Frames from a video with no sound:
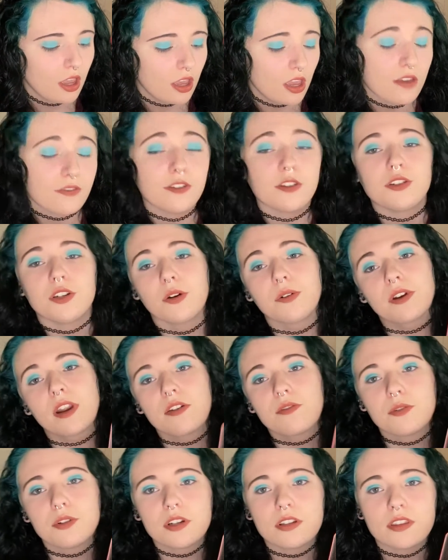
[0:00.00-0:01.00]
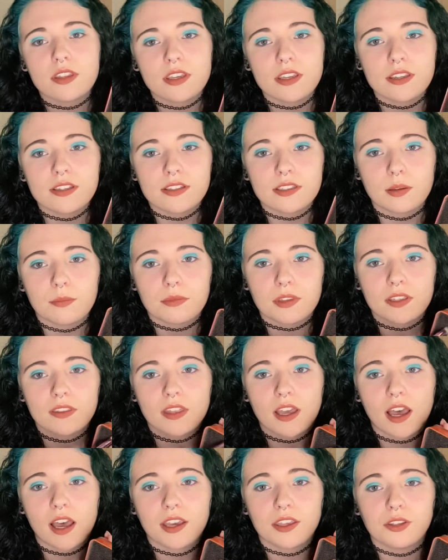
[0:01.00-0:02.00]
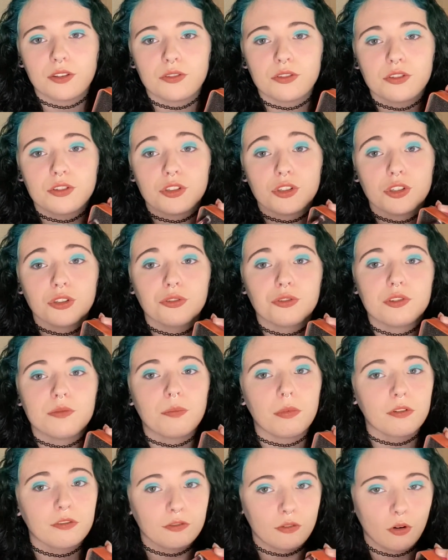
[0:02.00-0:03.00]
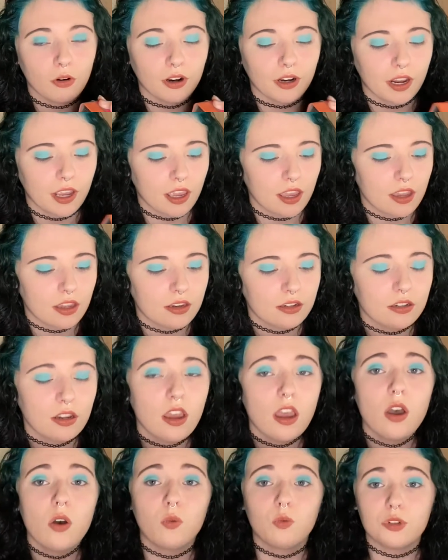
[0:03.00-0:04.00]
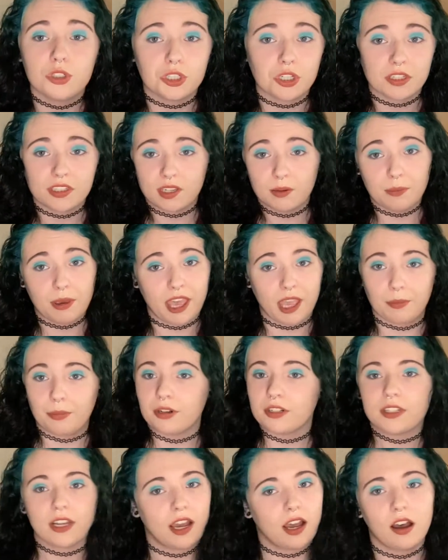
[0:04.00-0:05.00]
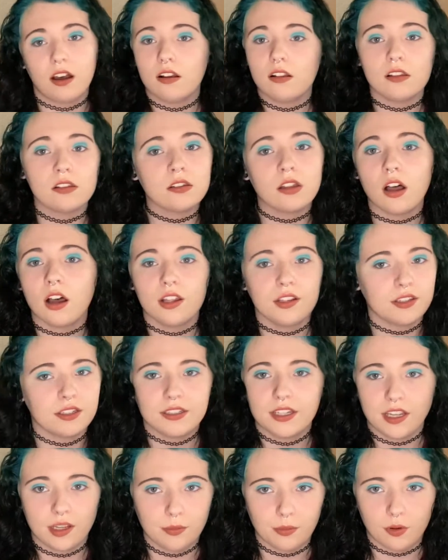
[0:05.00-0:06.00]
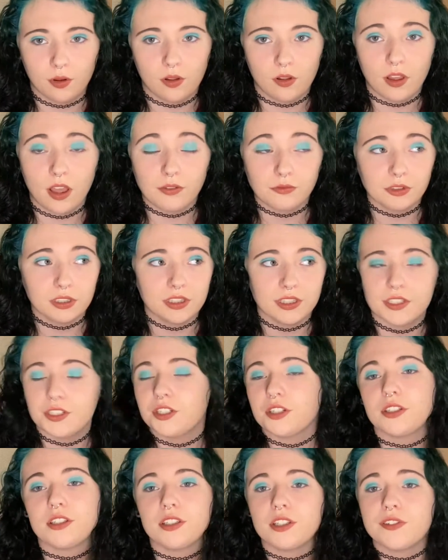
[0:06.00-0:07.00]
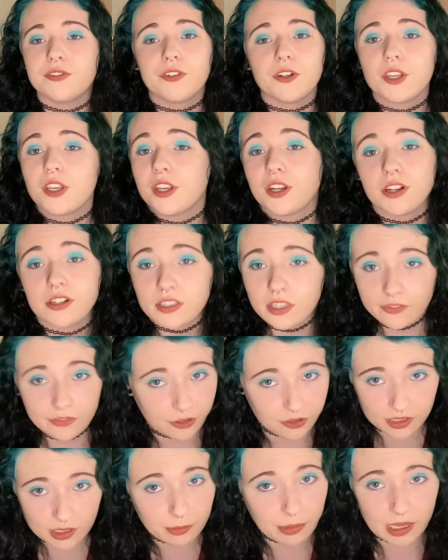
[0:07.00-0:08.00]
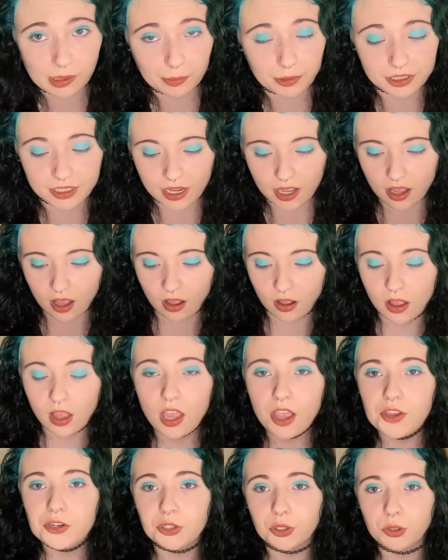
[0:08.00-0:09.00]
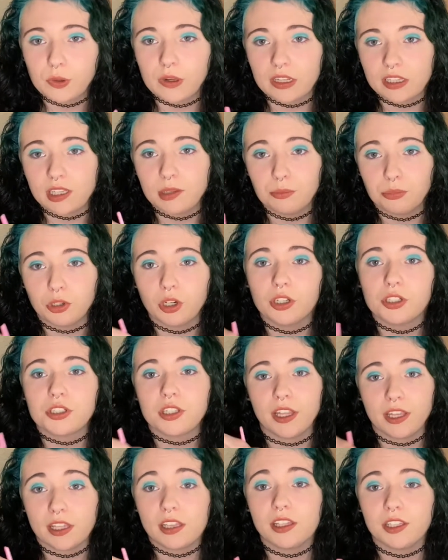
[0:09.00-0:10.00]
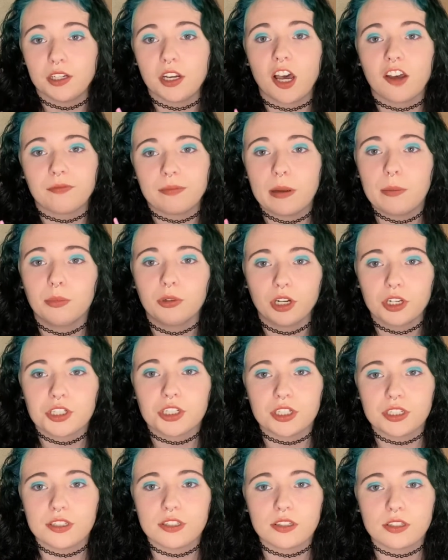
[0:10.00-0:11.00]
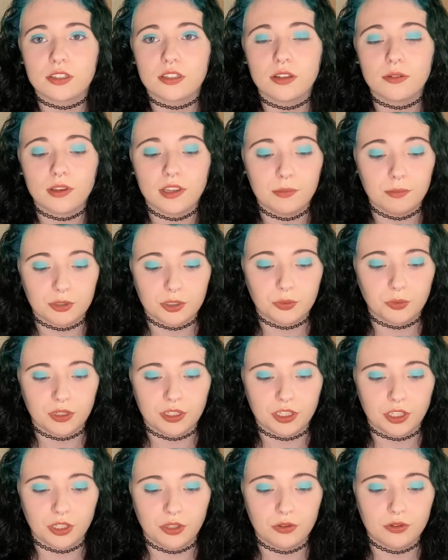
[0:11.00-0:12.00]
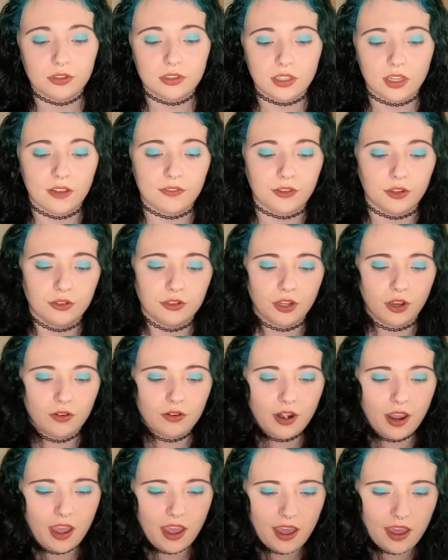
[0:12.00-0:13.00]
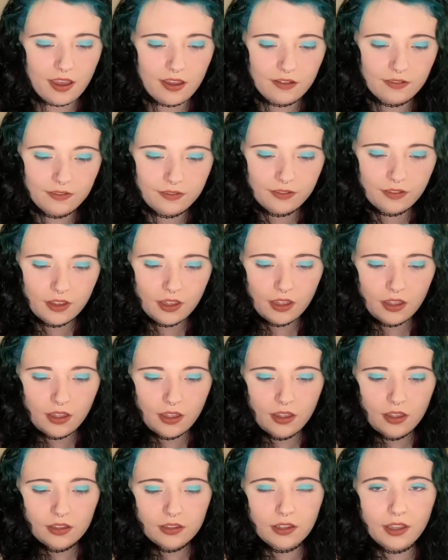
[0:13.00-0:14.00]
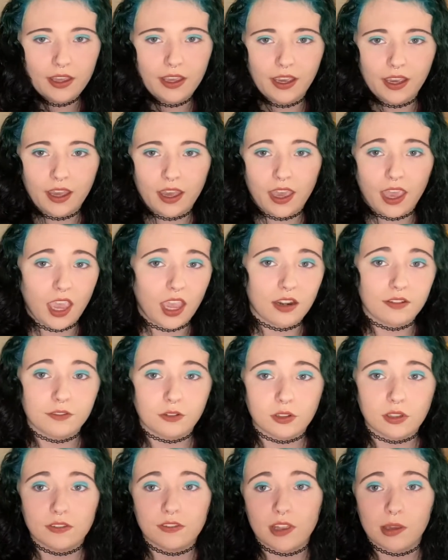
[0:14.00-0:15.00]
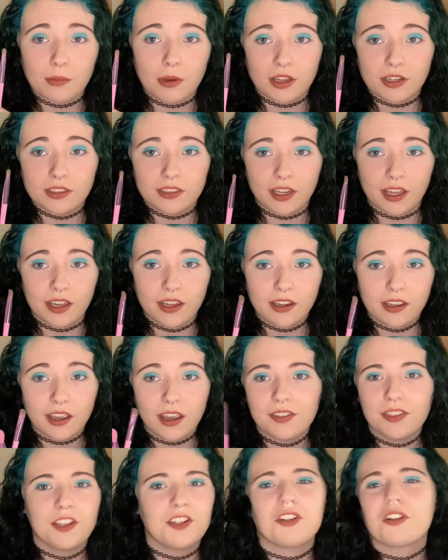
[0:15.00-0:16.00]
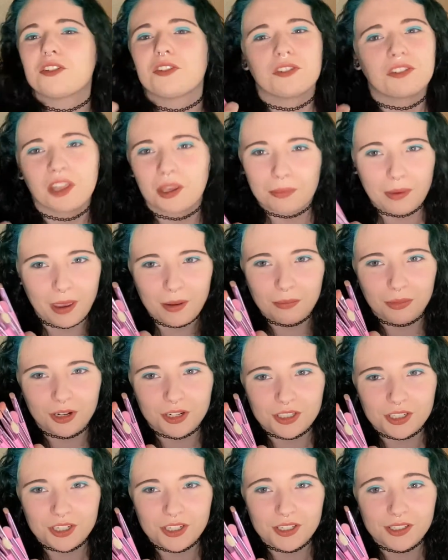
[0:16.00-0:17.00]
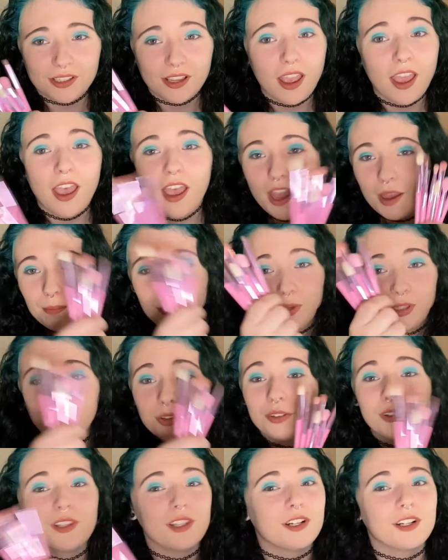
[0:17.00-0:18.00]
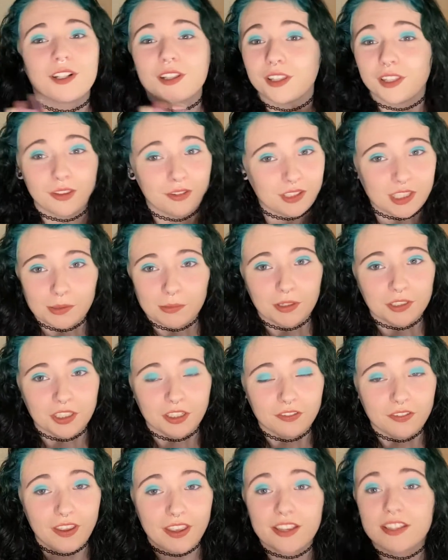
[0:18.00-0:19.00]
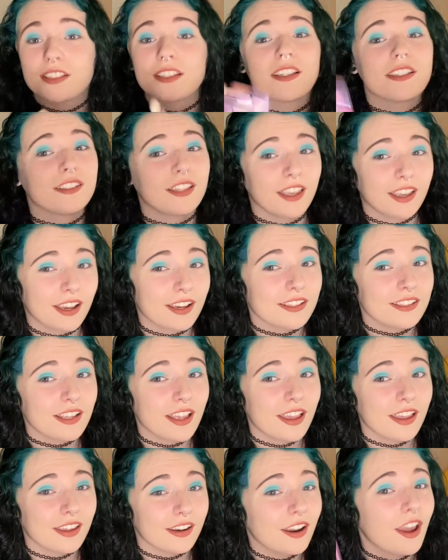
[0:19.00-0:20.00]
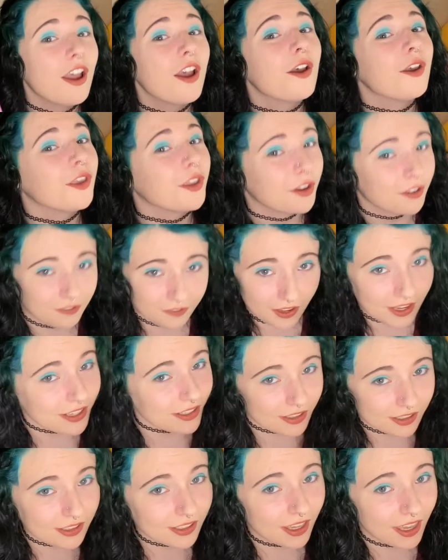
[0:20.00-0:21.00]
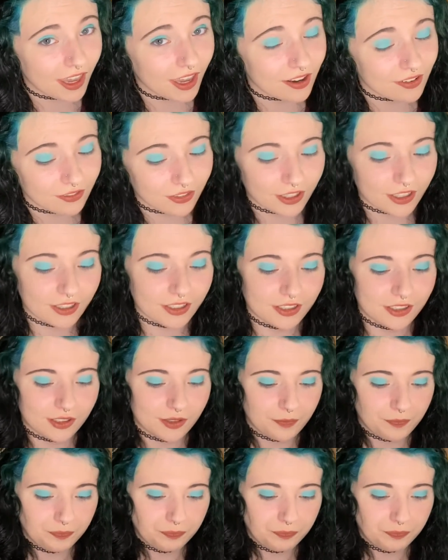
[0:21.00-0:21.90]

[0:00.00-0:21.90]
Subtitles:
If you don't have one of these, something that I used to use beforehand was just a paper towel on the table. Religiously for years, I've used a paper towel to quickly brush, like, clean off my brushes in between use if you don't have like a handful of them on deck, and they just look like paintbrushes, but you literally use them on your face because, like I said, your face is a canvas.